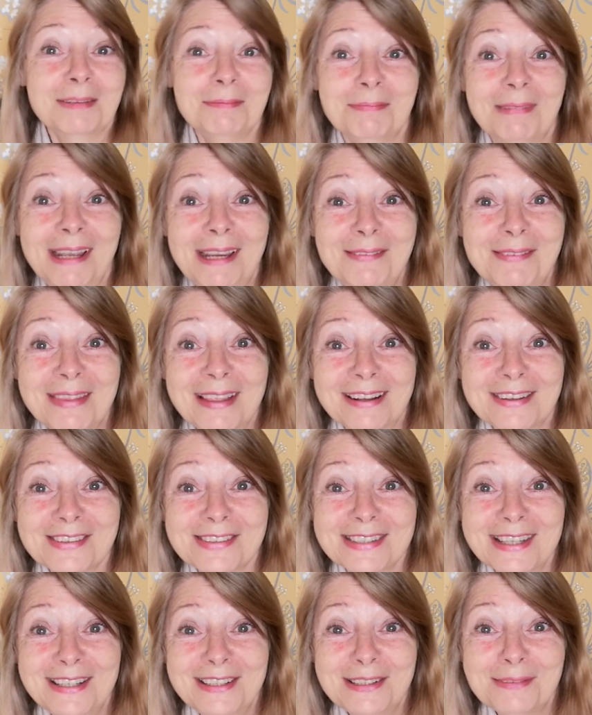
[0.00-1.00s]
Maybe that'll
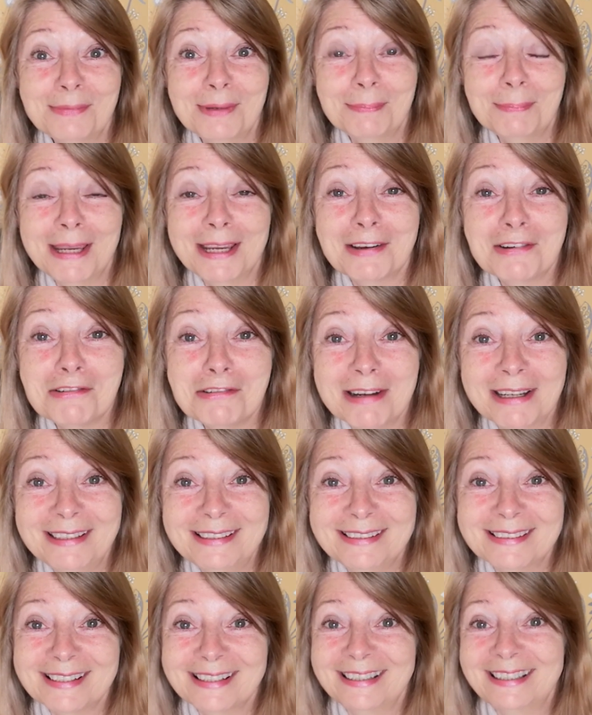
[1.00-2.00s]
send him a bit
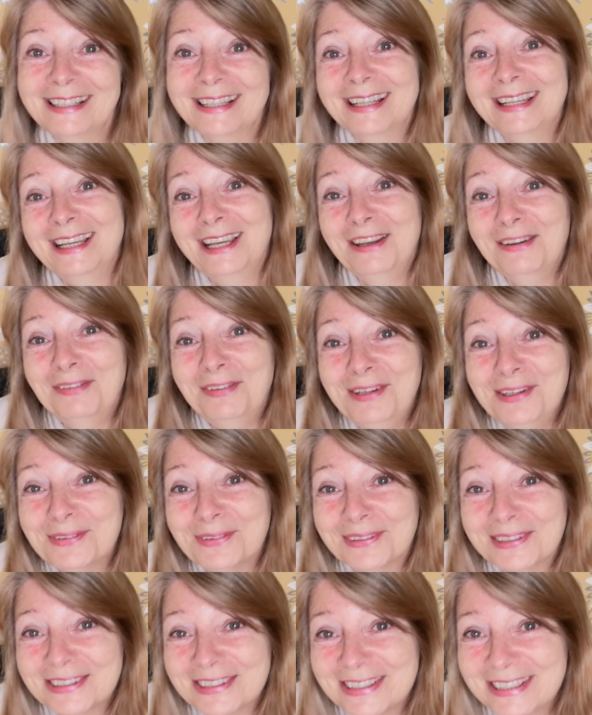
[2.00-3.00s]
crazy if he's
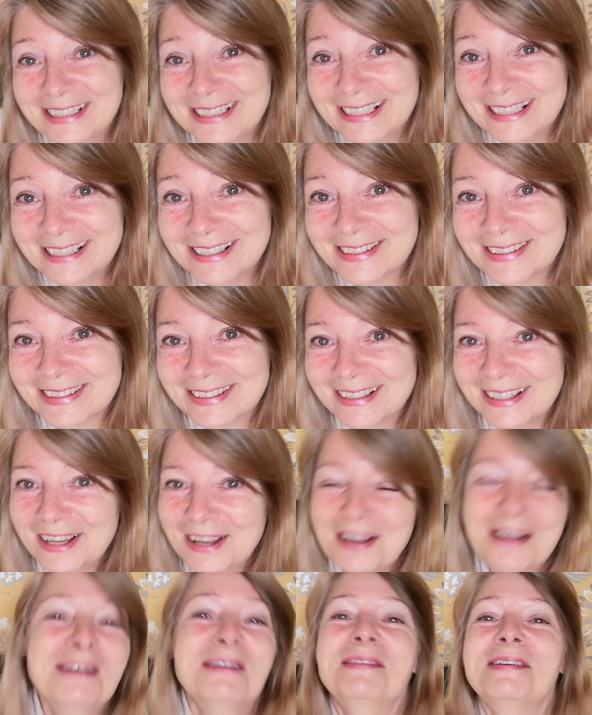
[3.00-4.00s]
watching
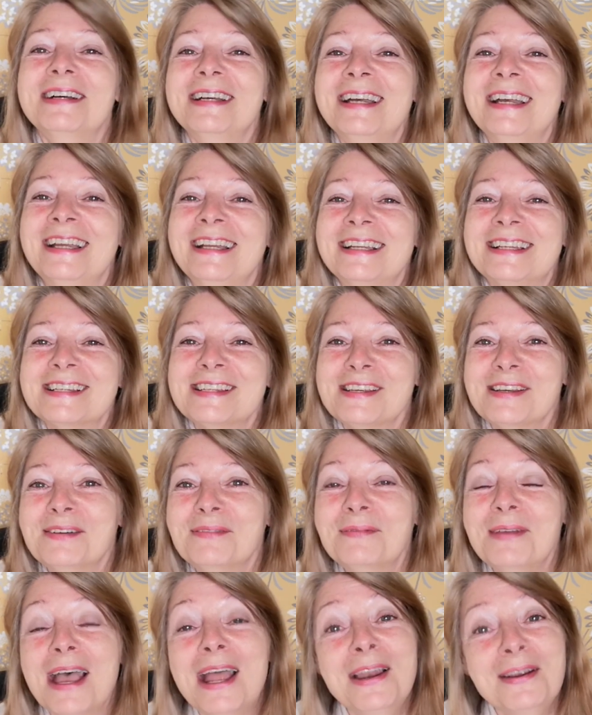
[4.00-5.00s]
this. But
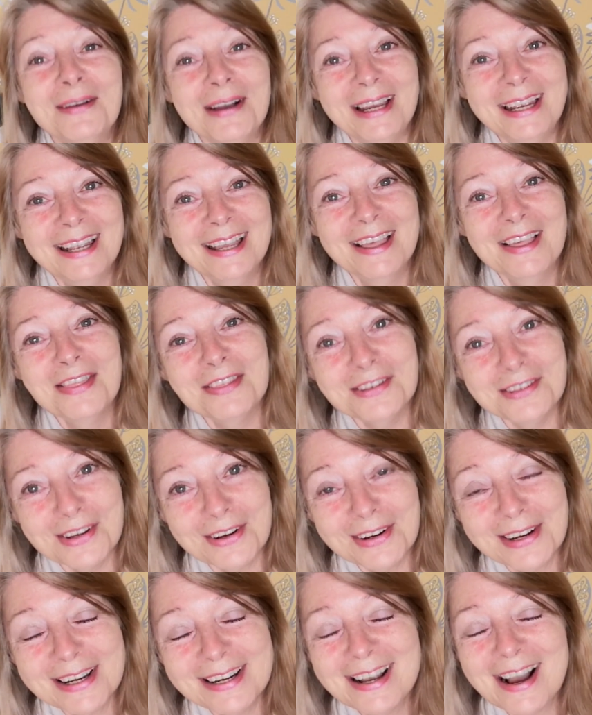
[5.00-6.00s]
anyway, the
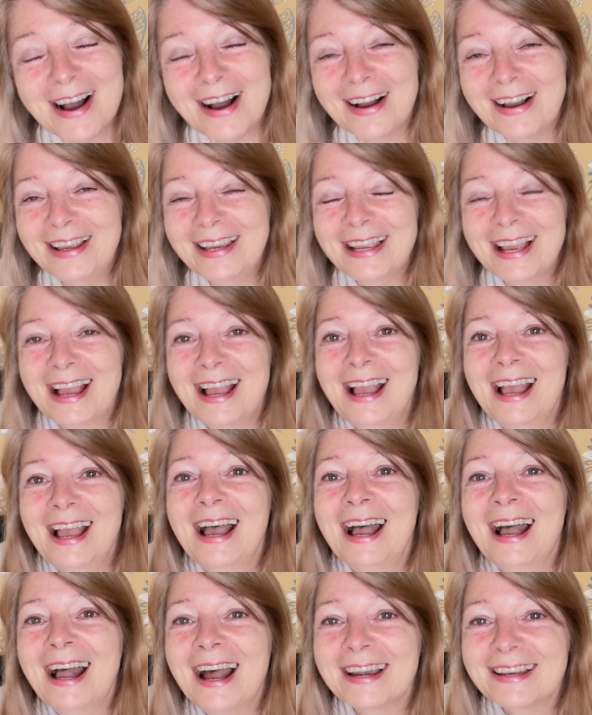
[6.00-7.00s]
dog and I
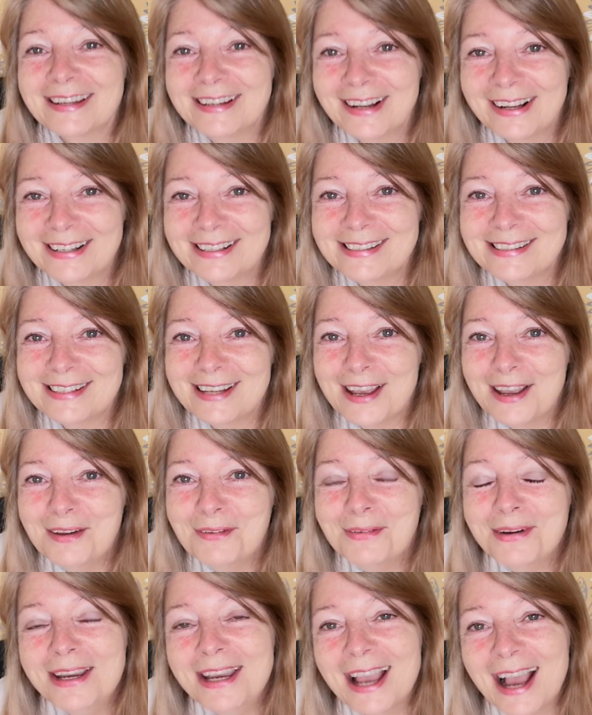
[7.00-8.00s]
had a nice day.
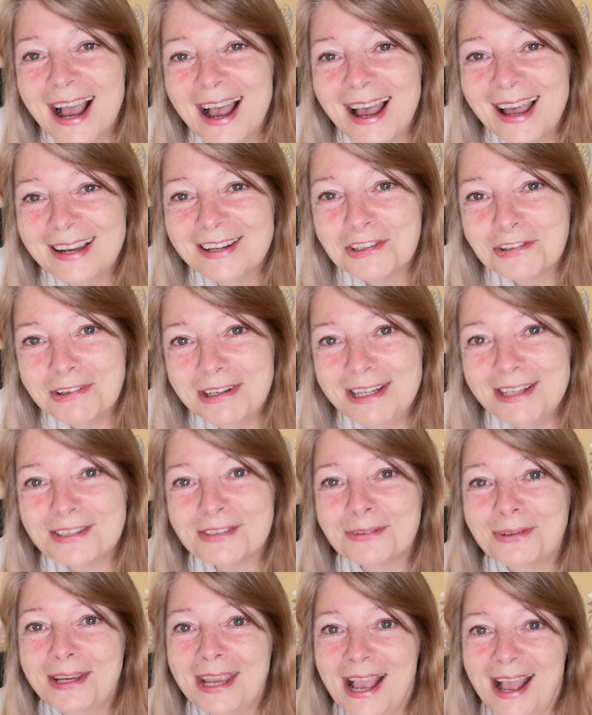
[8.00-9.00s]
We had
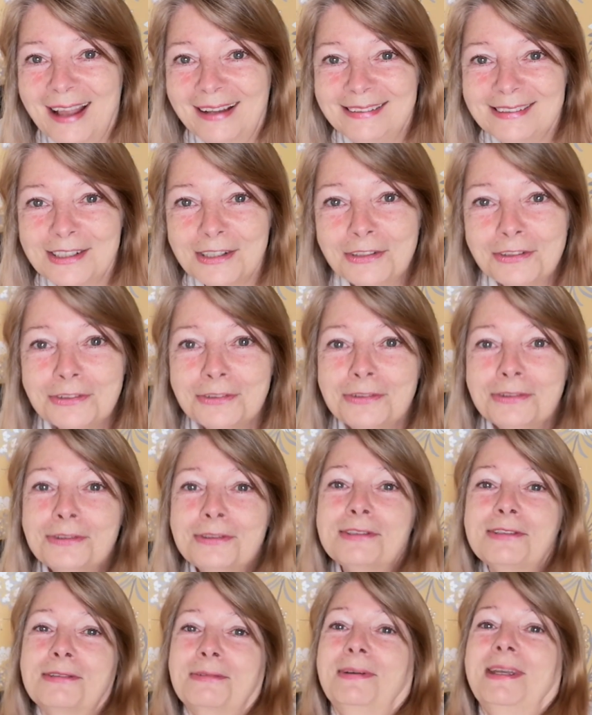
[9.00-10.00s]
treats, we had
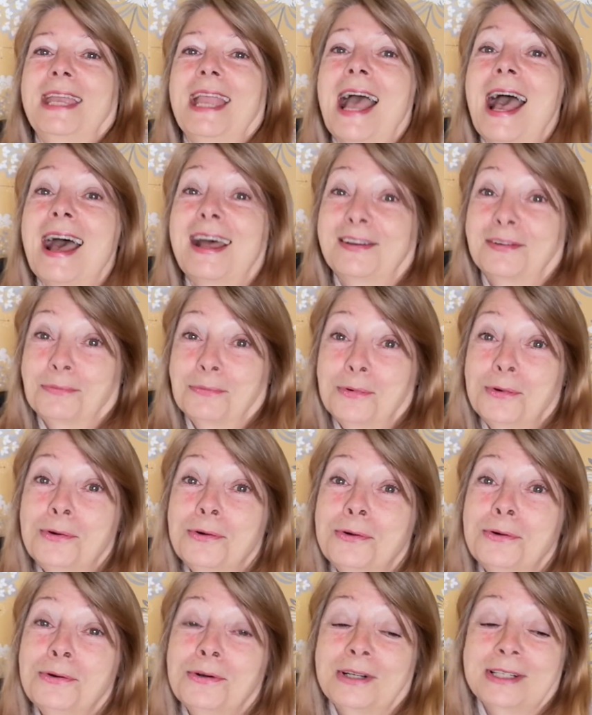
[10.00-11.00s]
cuddles, we had
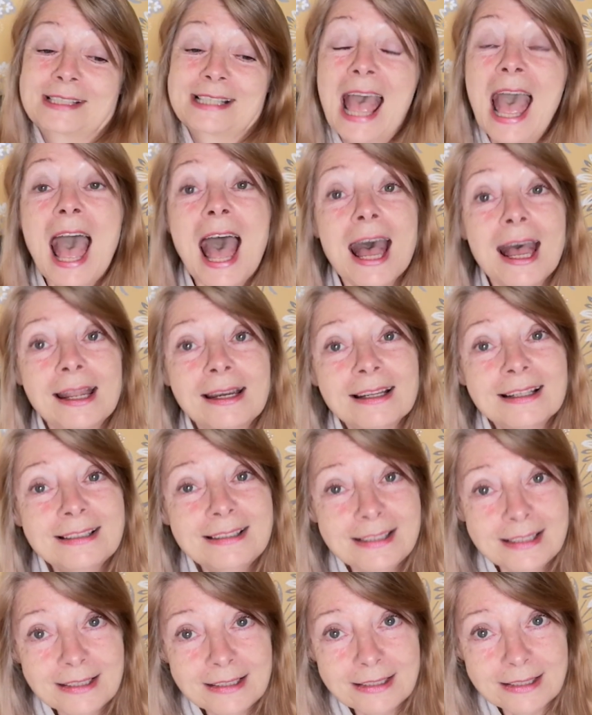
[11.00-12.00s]
walks, and I
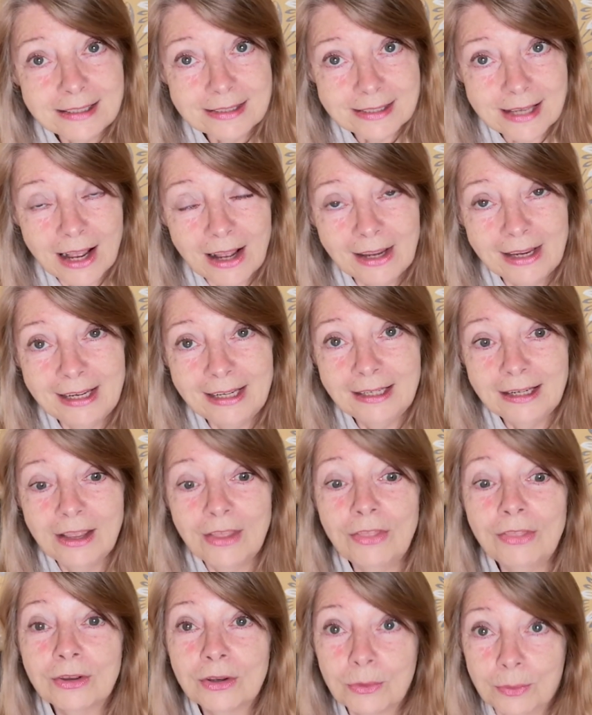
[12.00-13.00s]
did design
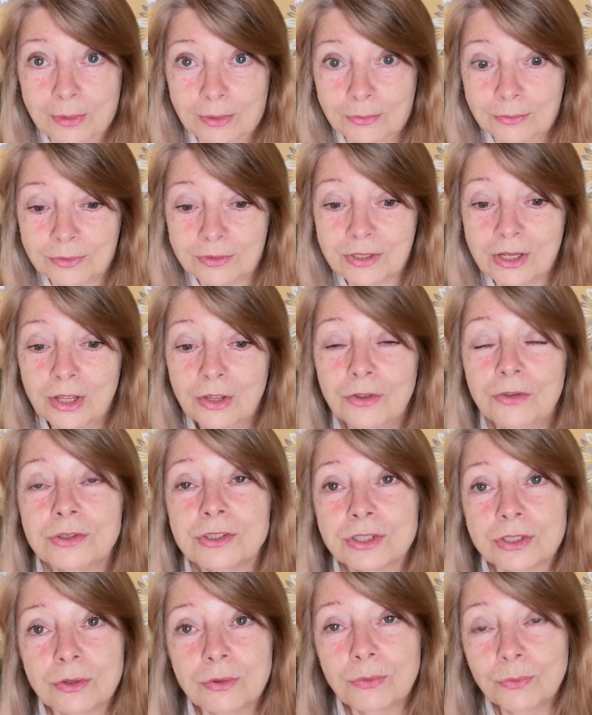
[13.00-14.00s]
the quilt.
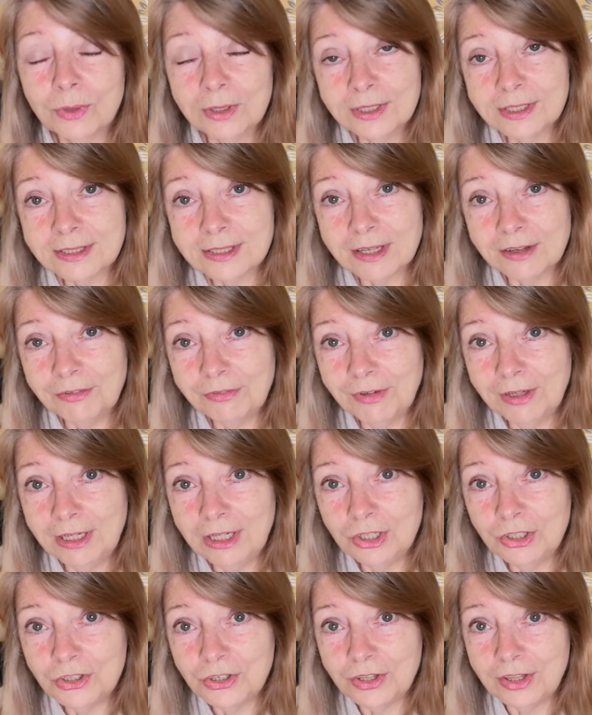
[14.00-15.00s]
So once I
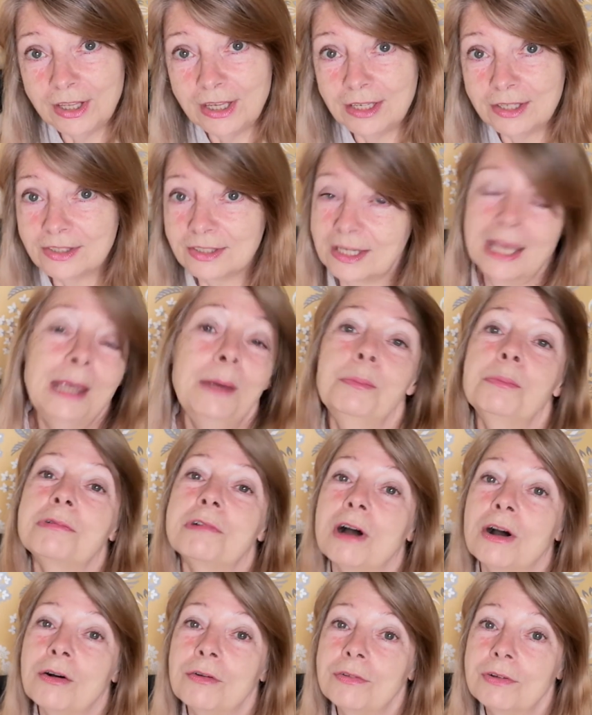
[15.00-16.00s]
finish this
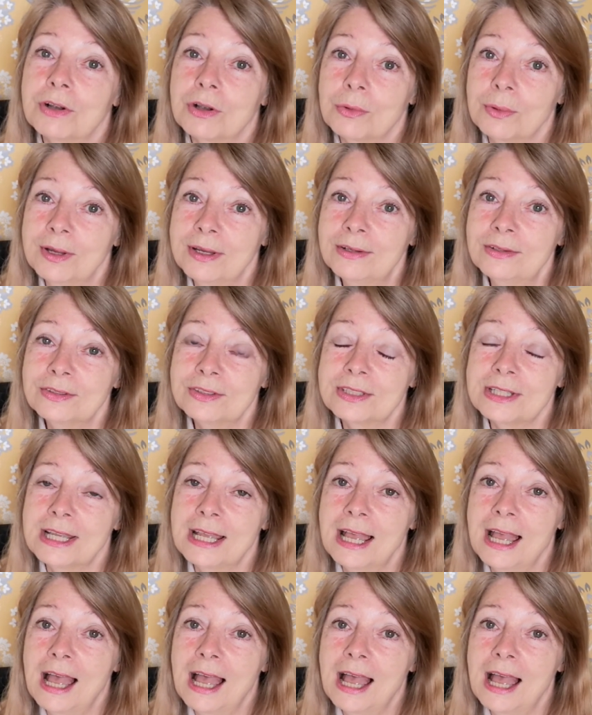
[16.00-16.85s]
Improv quilt,